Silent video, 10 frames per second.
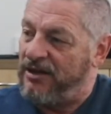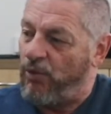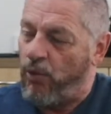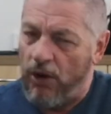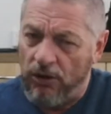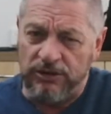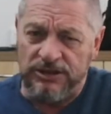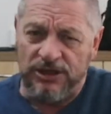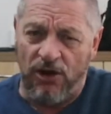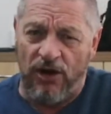well
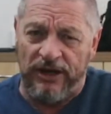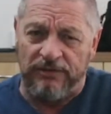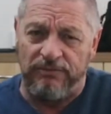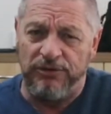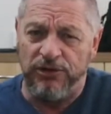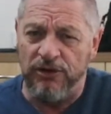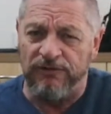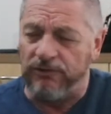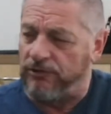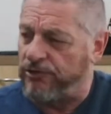designed,
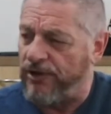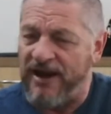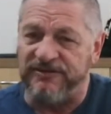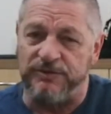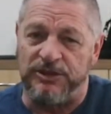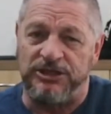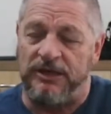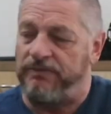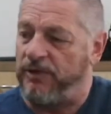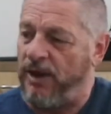beautiful craftsmanship,